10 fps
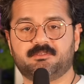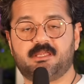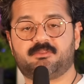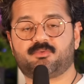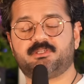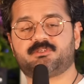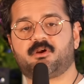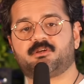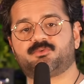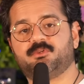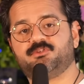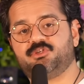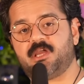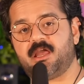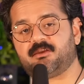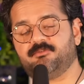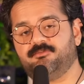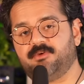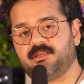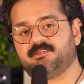Day three starts with Jack
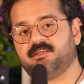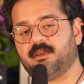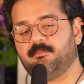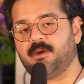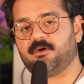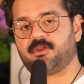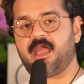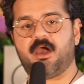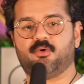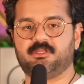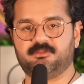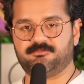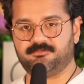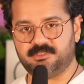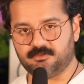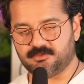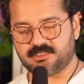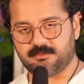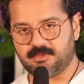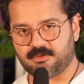venting about how he feels
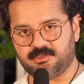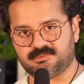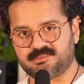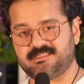about his